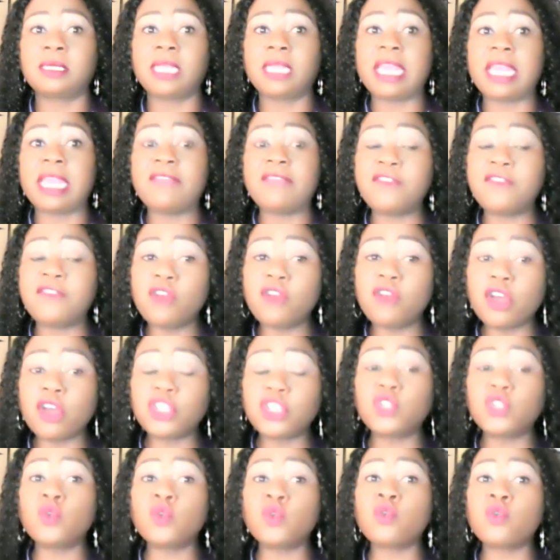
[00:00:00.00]
If not,
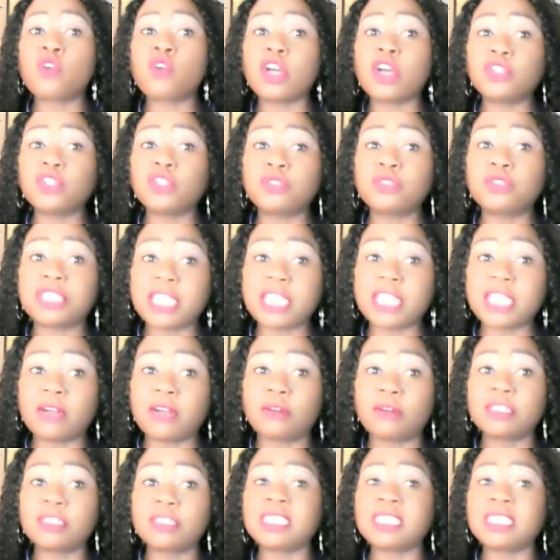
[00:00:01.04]
you will go to jail.